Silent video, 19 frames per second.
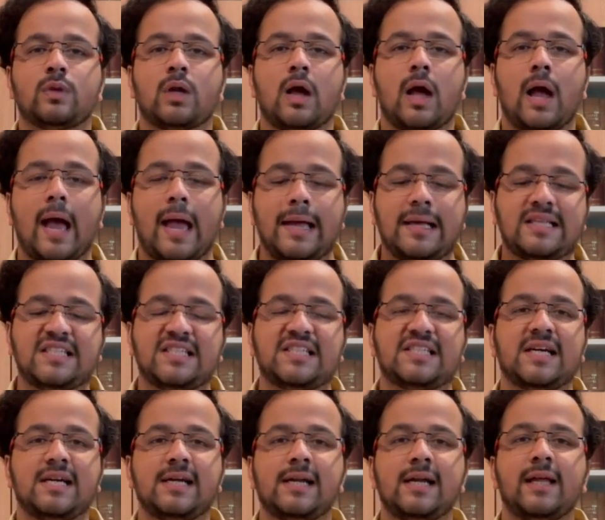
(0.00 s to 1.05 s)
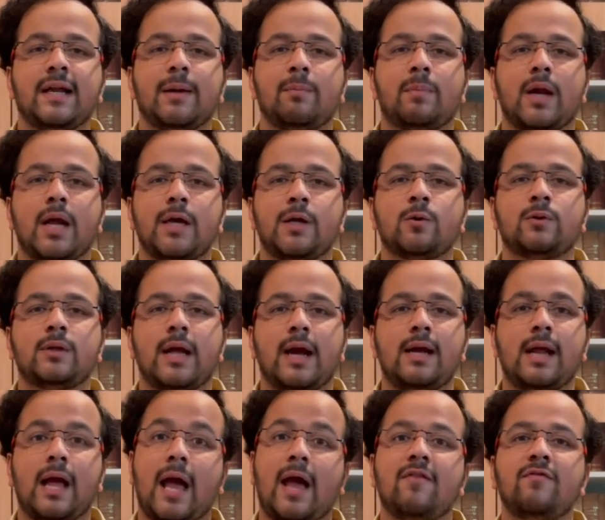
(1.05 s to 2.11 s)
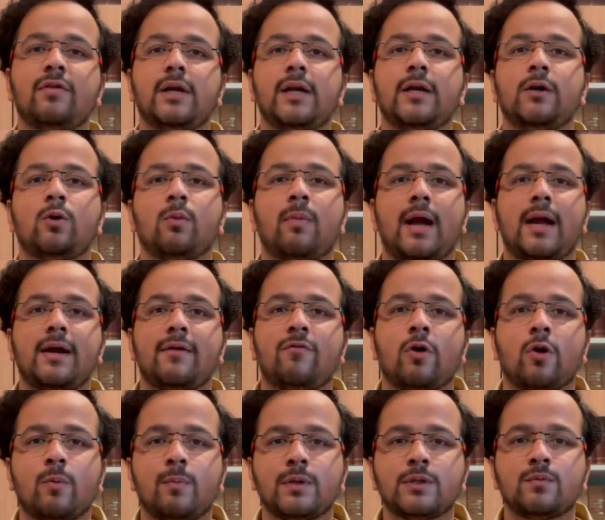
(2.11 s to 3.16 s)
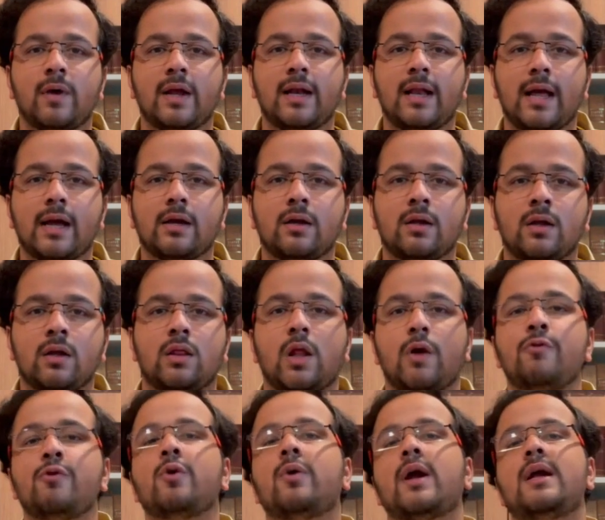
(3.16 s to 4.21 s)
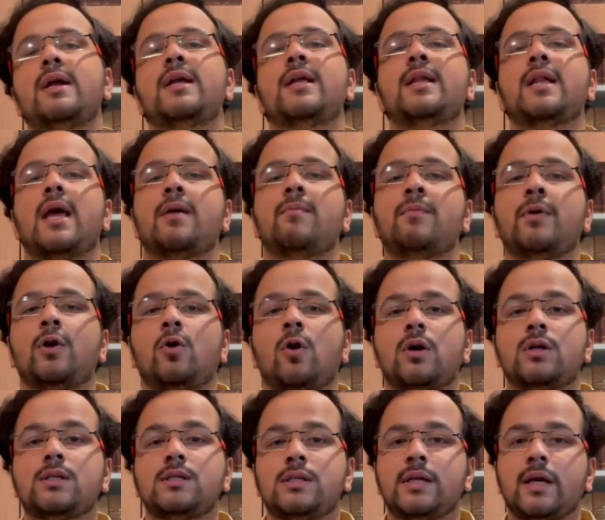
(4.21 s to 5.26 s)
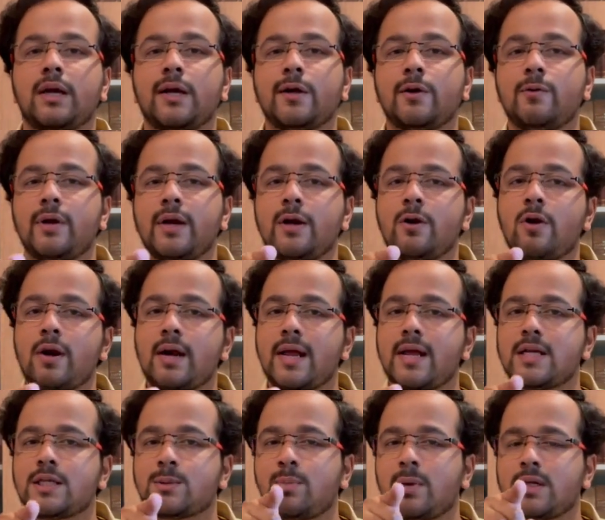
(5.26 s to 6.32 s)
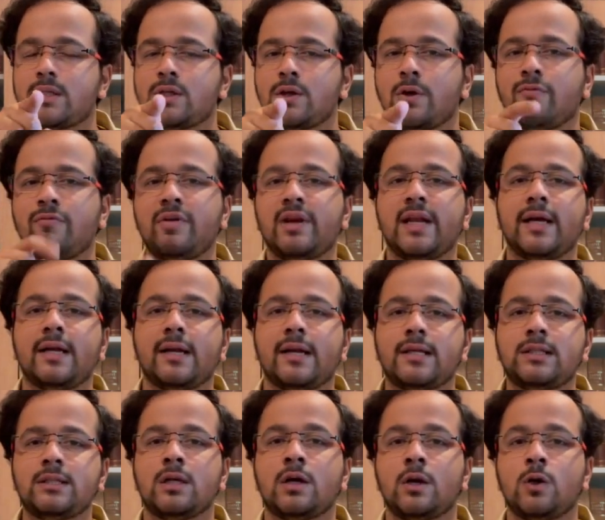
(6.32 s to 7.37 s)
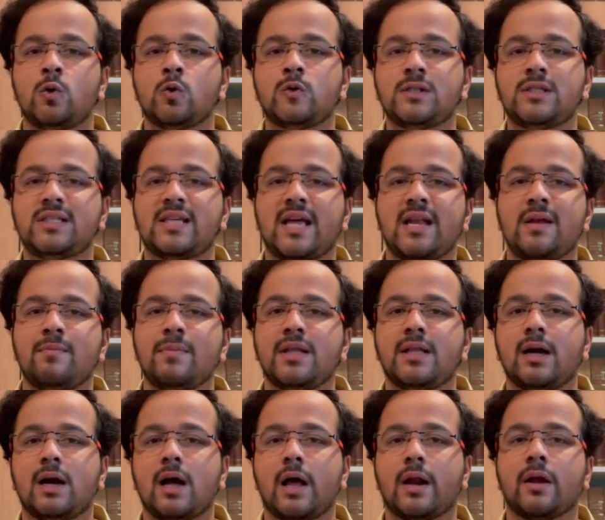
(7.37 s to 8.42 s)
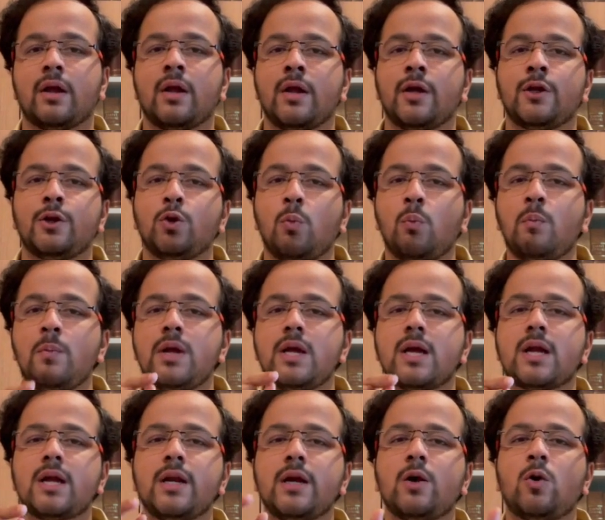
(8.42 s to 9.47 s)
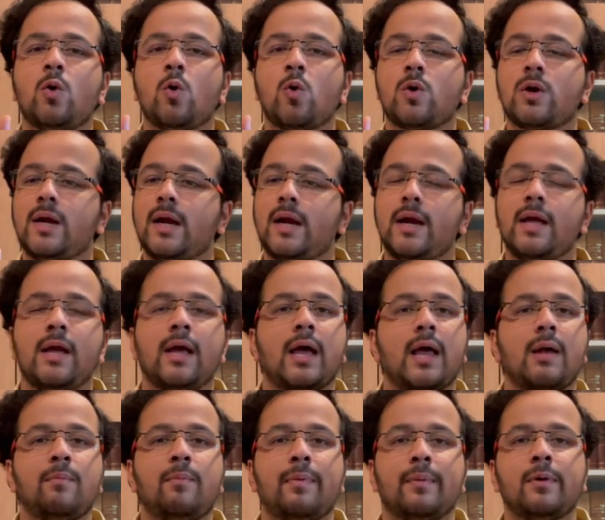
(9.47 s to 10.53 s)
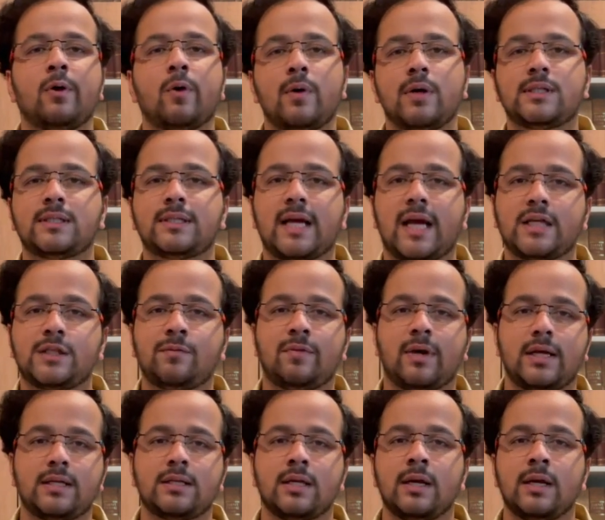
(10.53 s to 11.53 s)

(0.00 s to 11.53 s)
I instantly reply you that I am willing to buy it for rupees 1 lakh. Now you can deny, because here you did not express your willingness to sell me the car. You merely quoted an lowest cash price.